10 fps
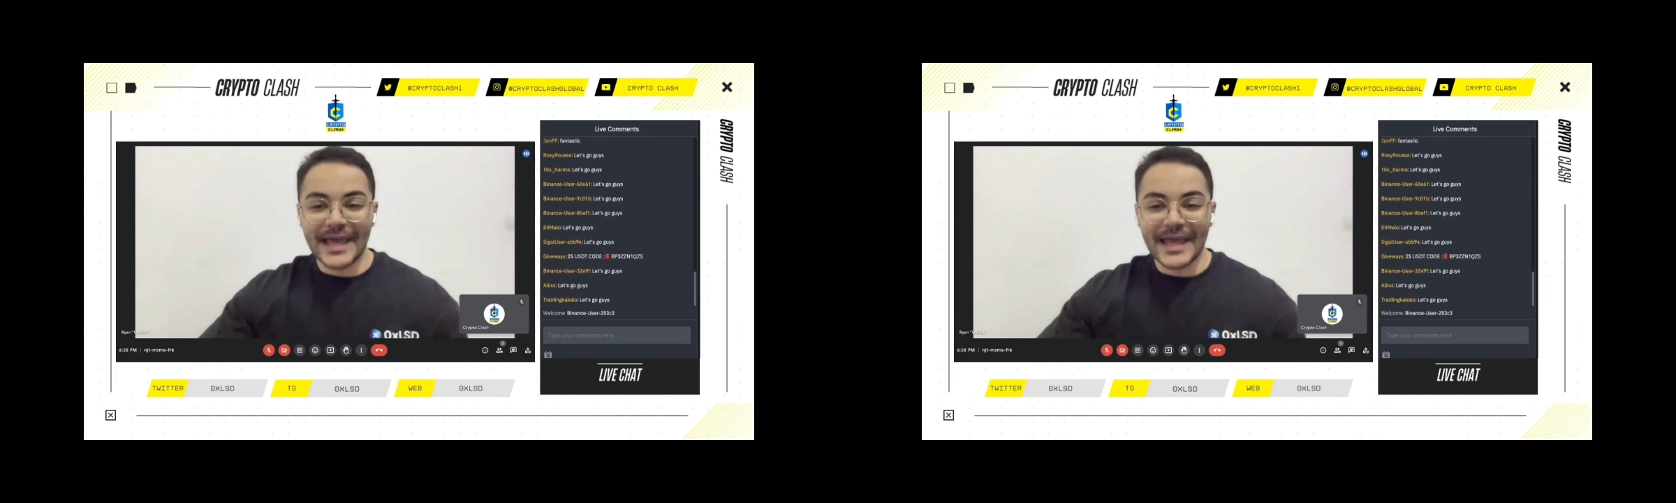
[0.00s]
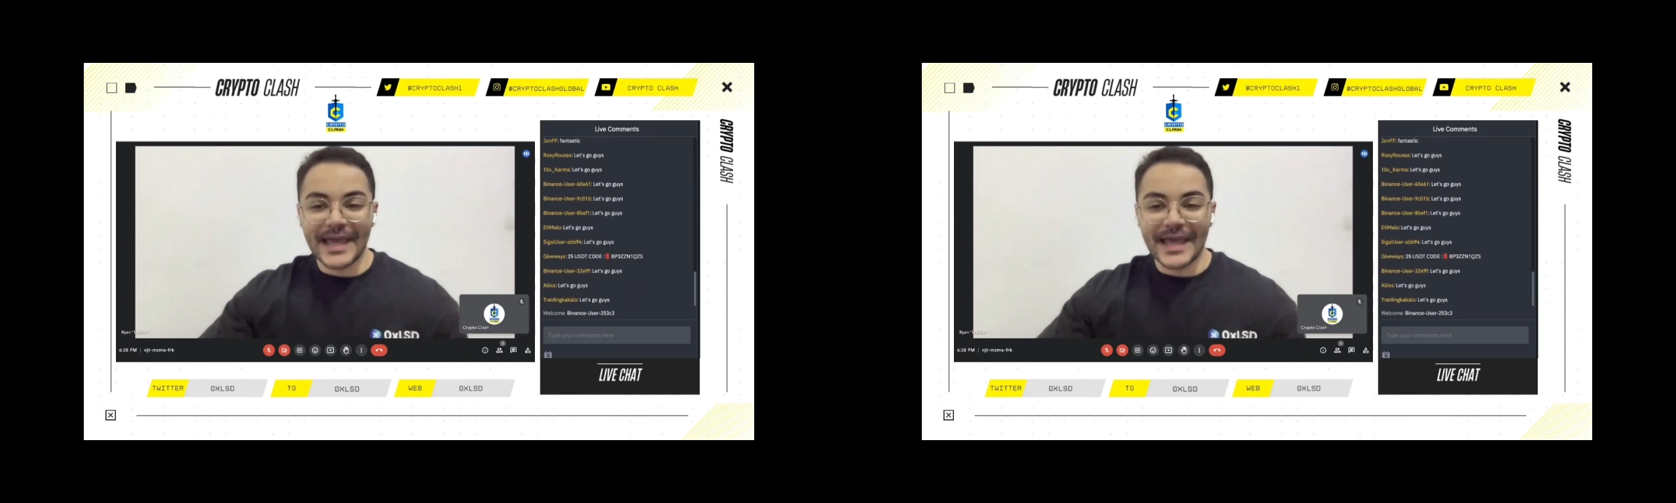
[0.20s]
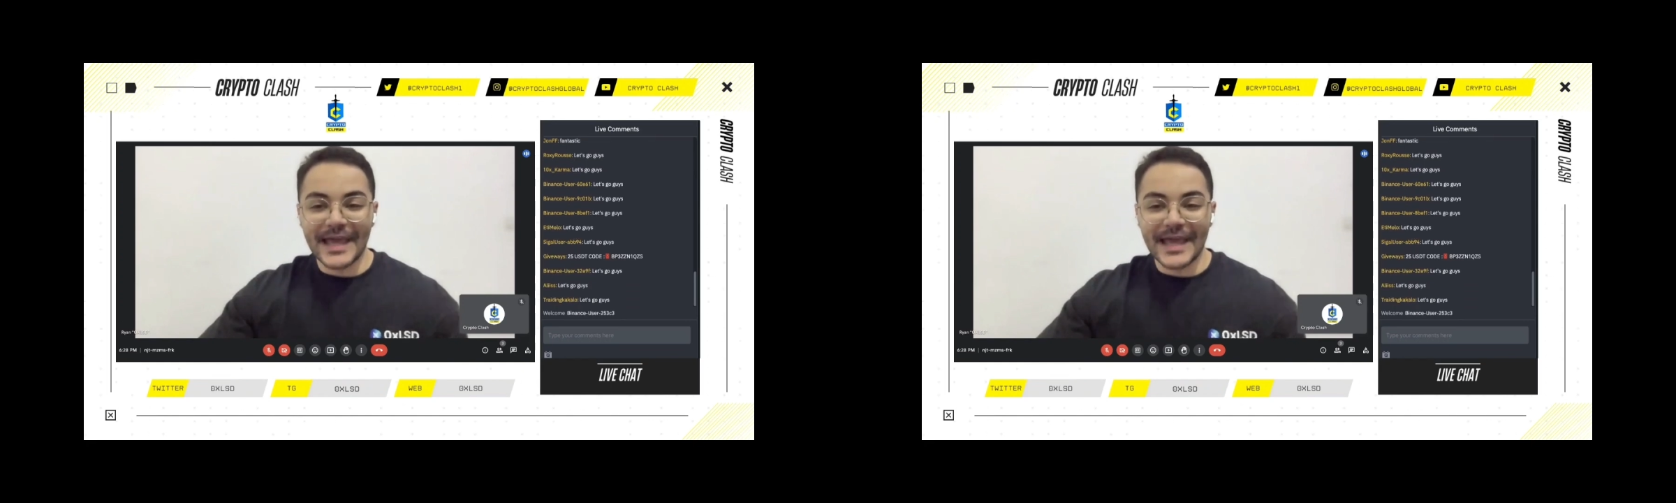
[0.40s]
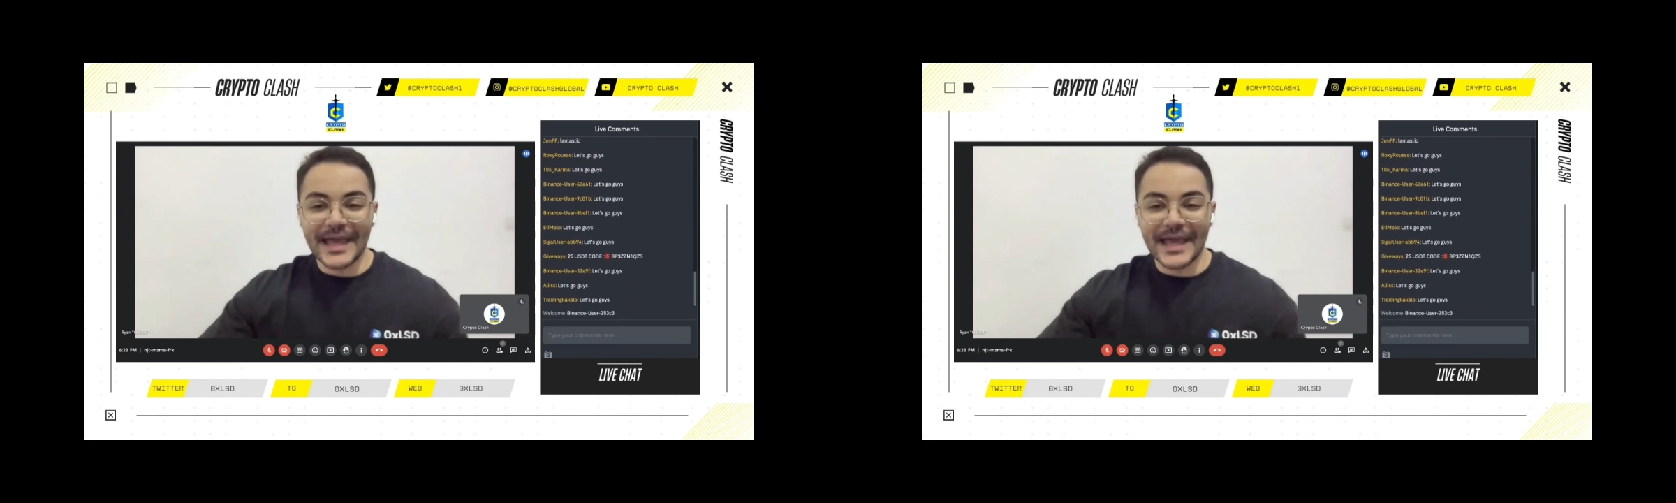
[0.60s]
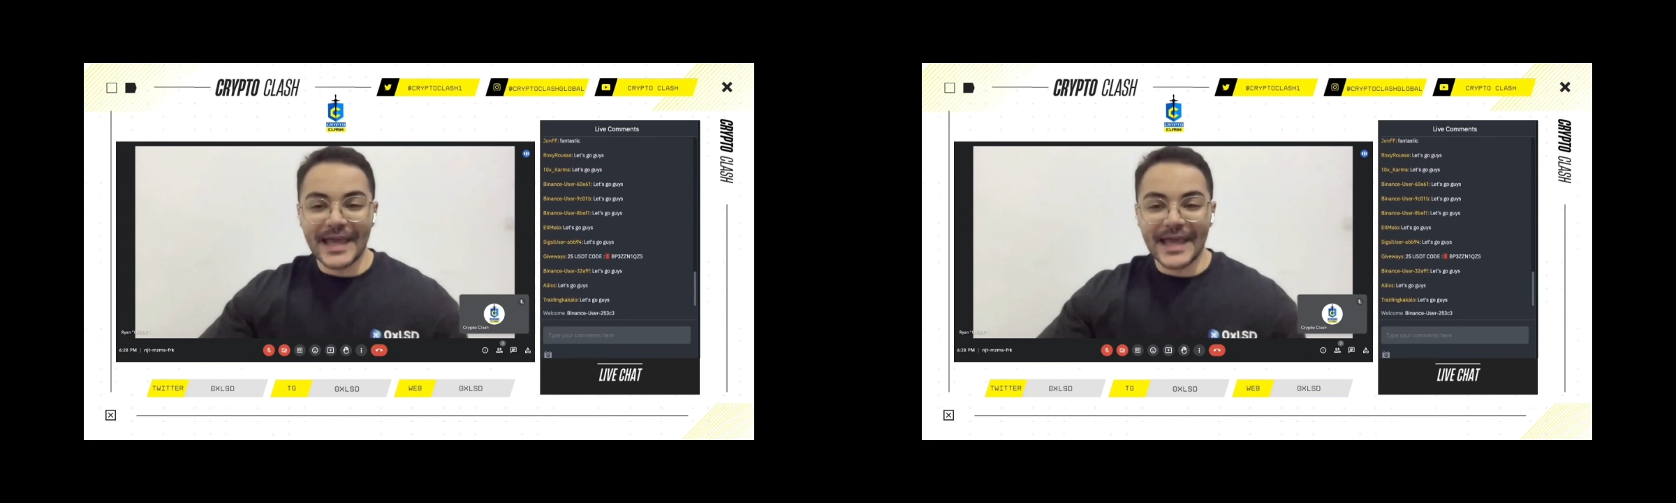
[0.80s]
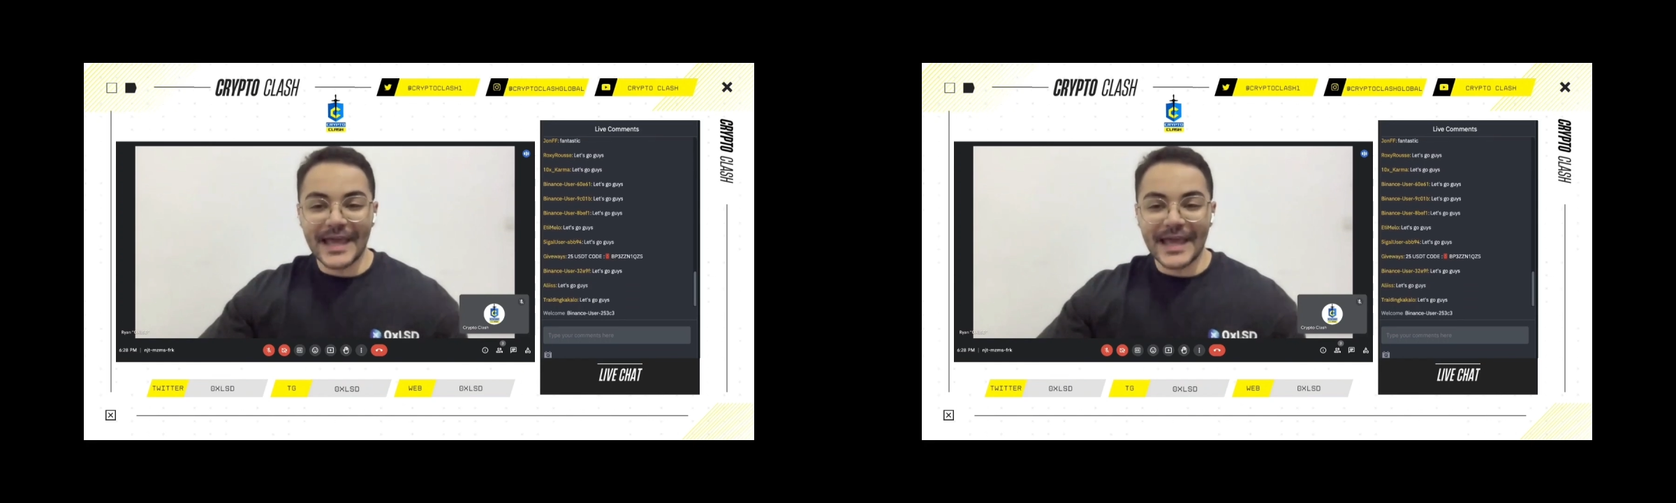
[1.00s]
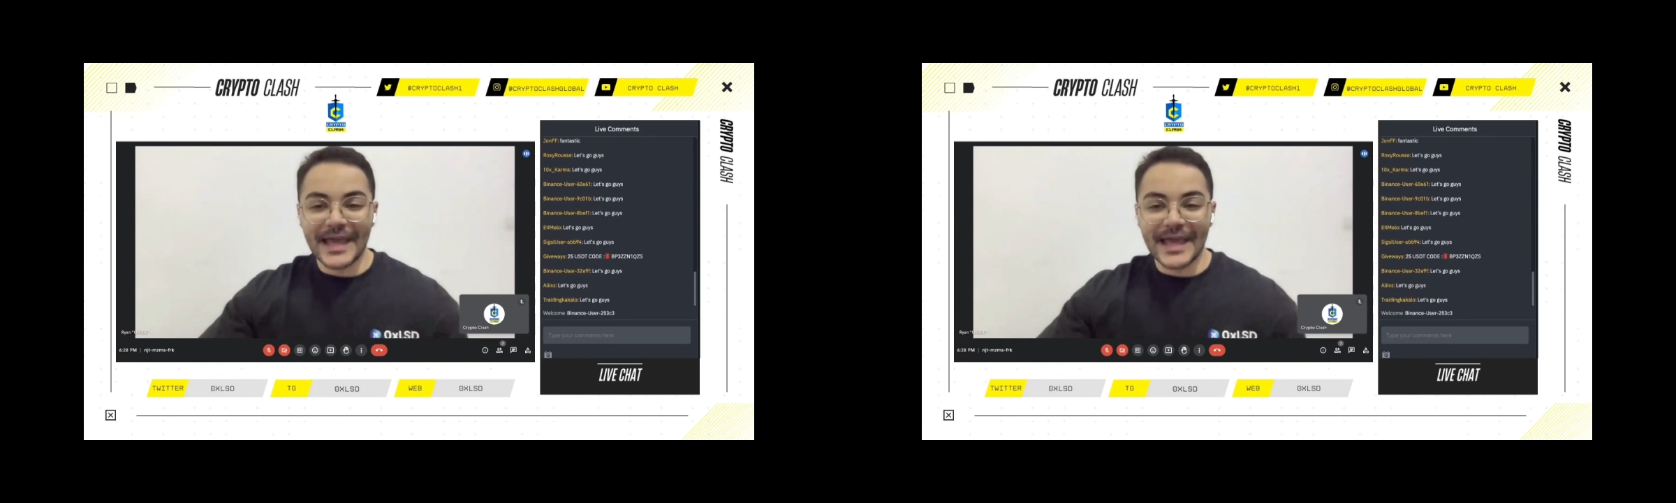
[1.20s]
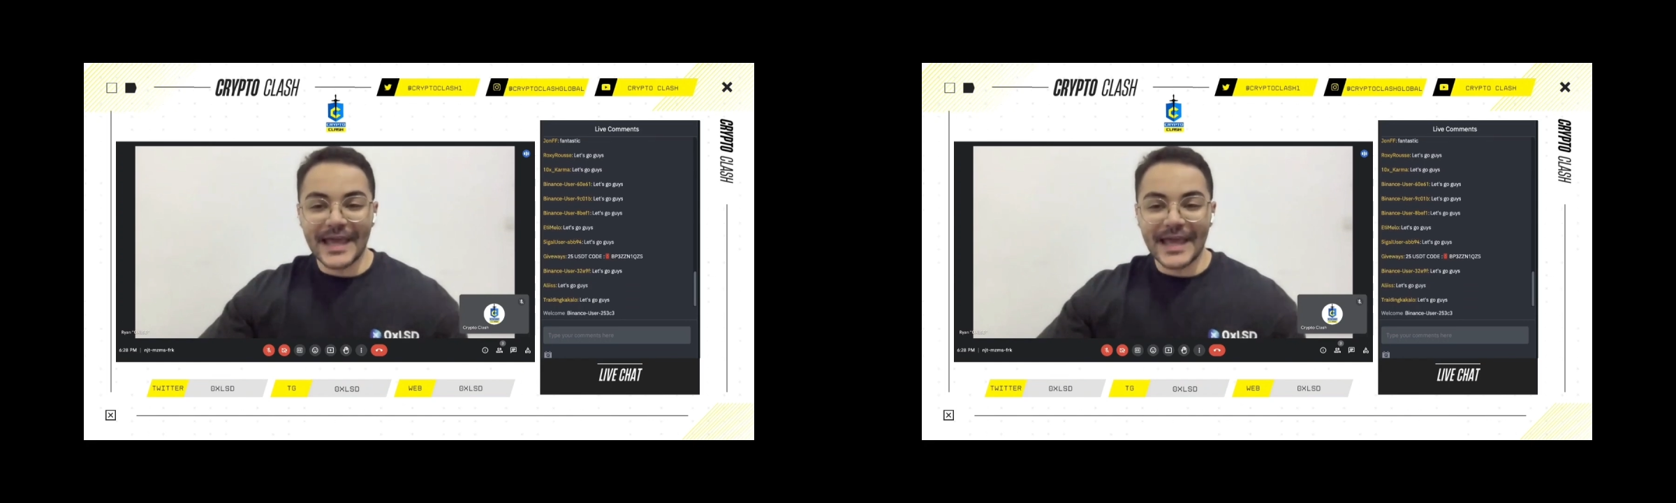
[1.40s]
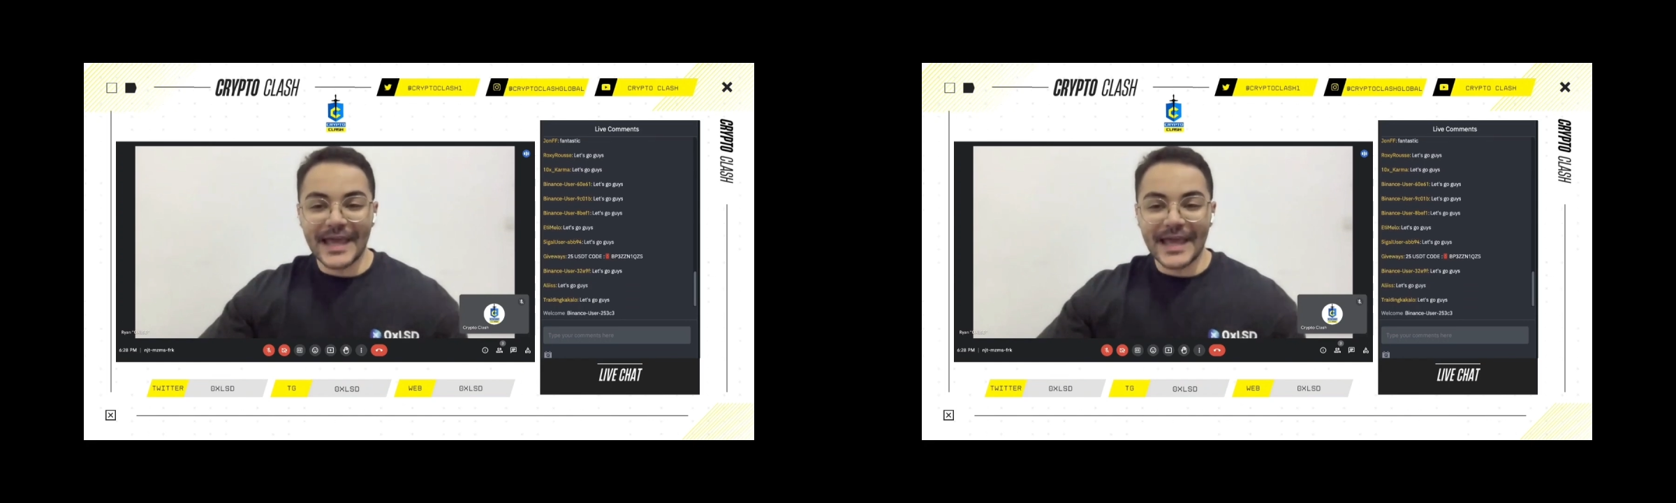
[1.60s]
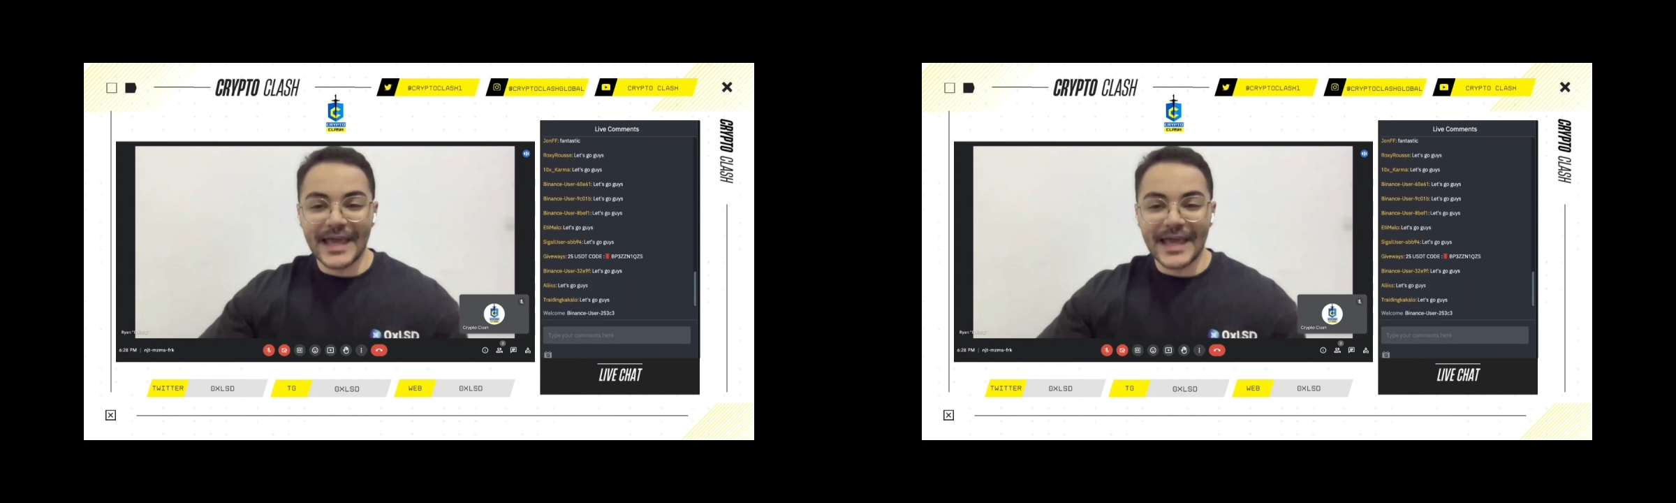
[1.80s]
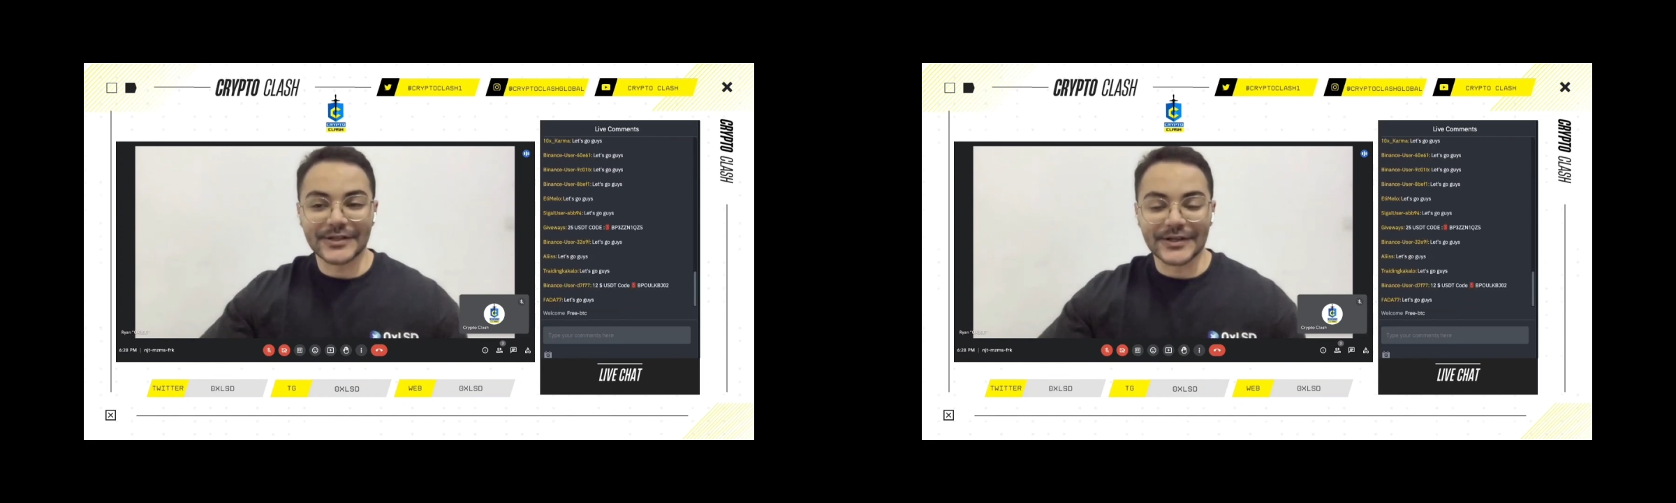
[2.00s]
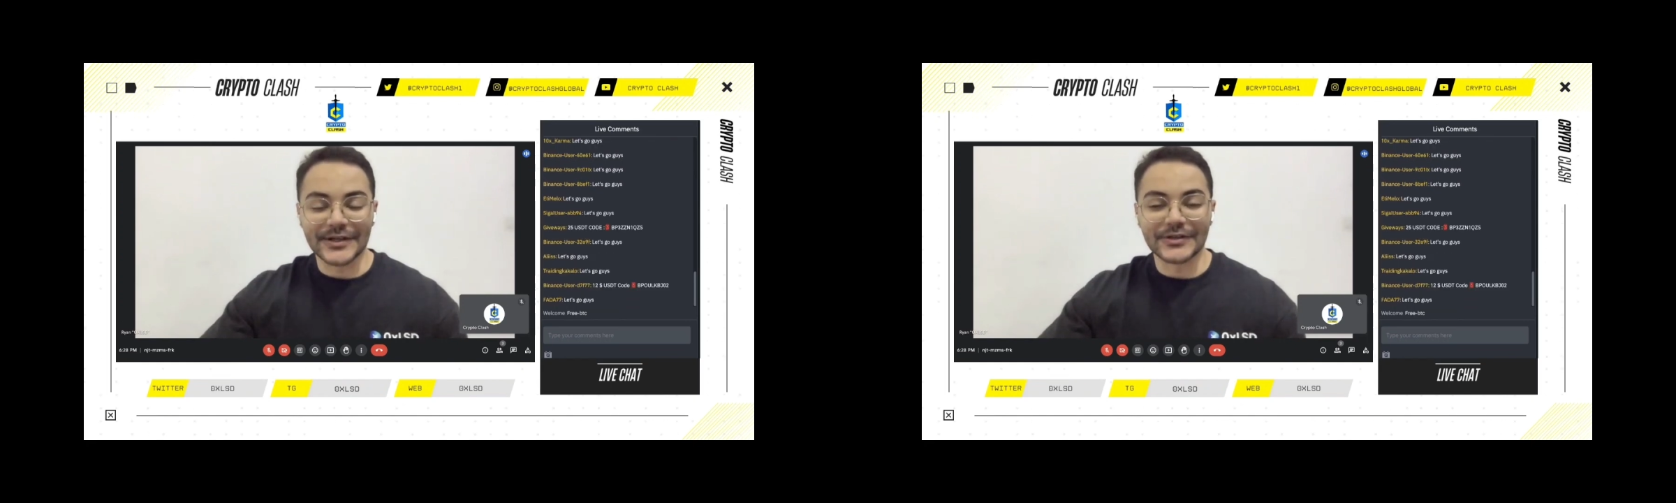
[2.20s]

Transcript: and they have a very positive outlook